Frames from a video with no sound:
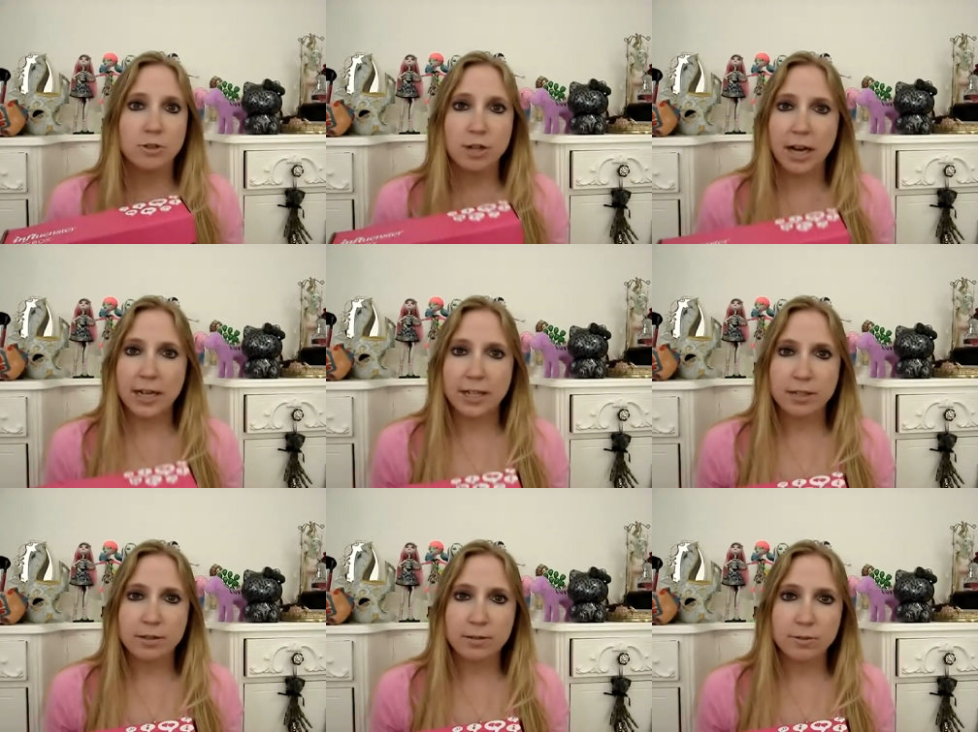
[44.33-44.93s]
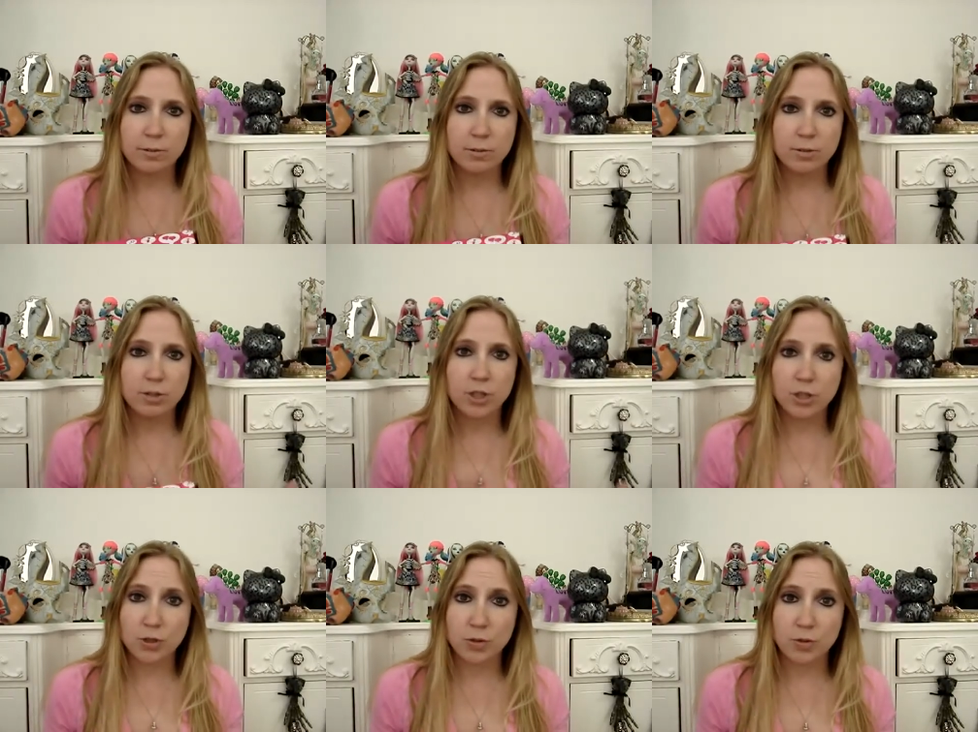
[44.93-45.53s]
try to
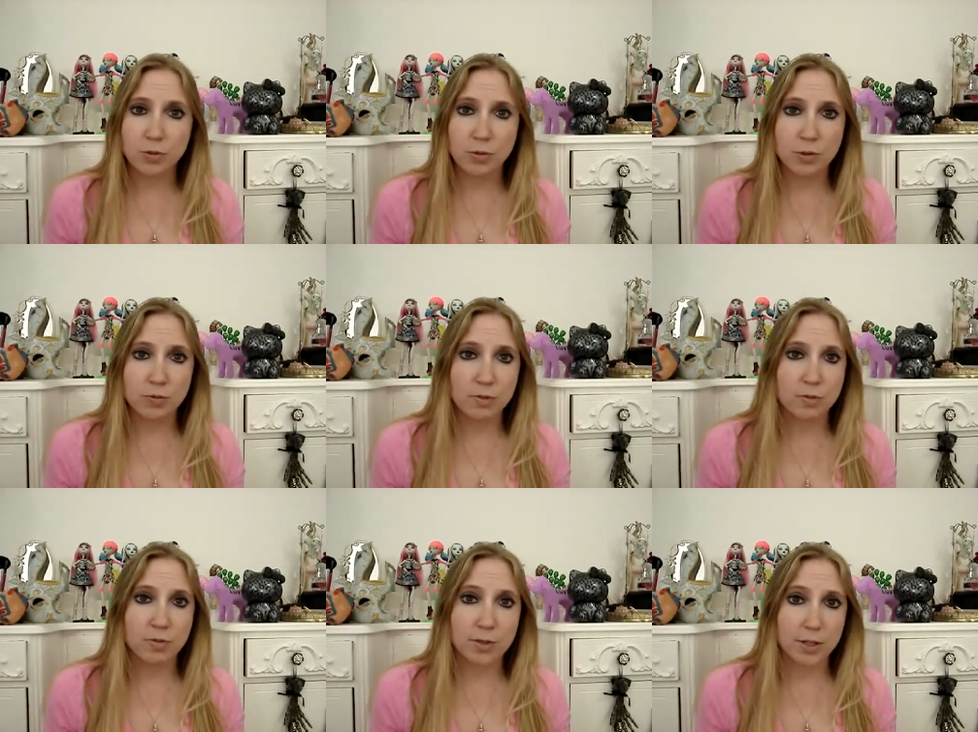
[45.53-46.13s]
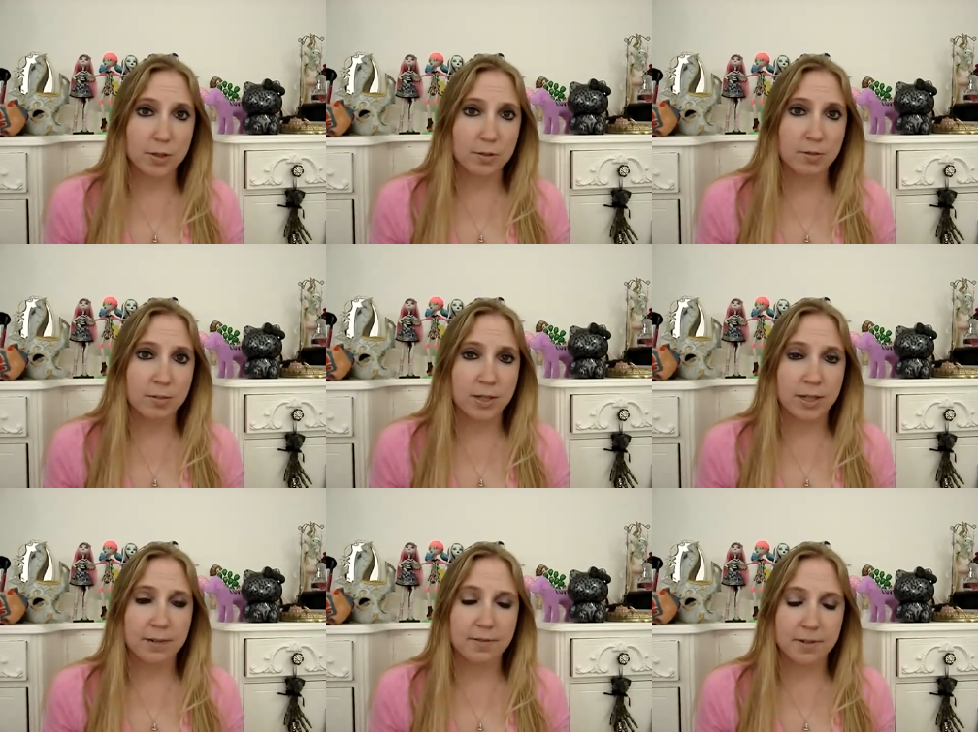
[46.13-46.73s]
do
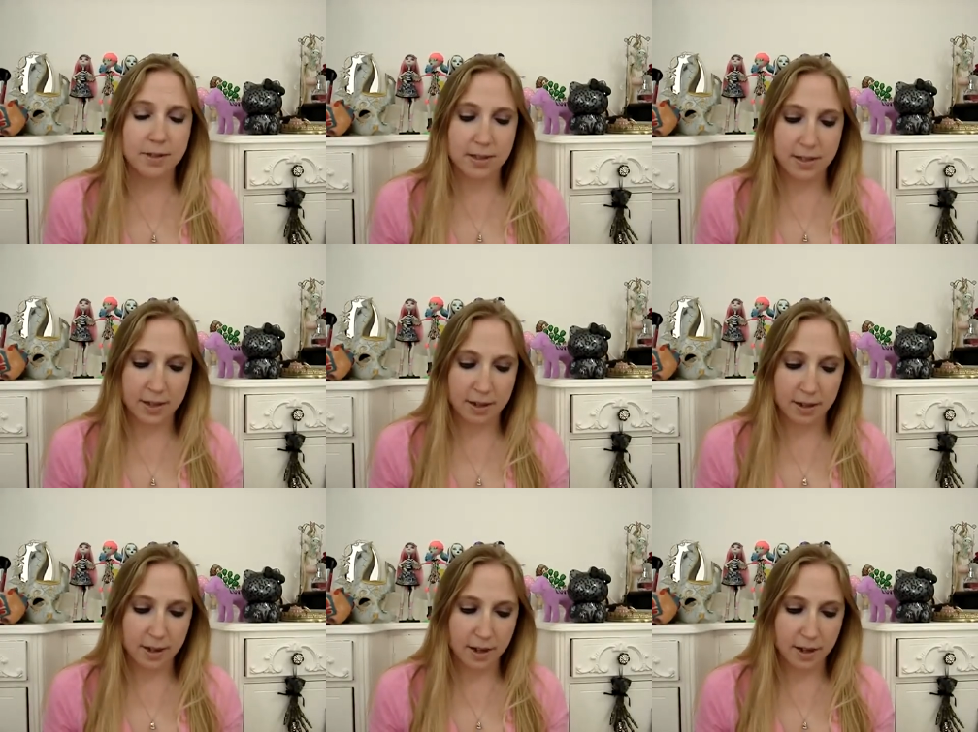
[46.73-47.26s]
reviews and everything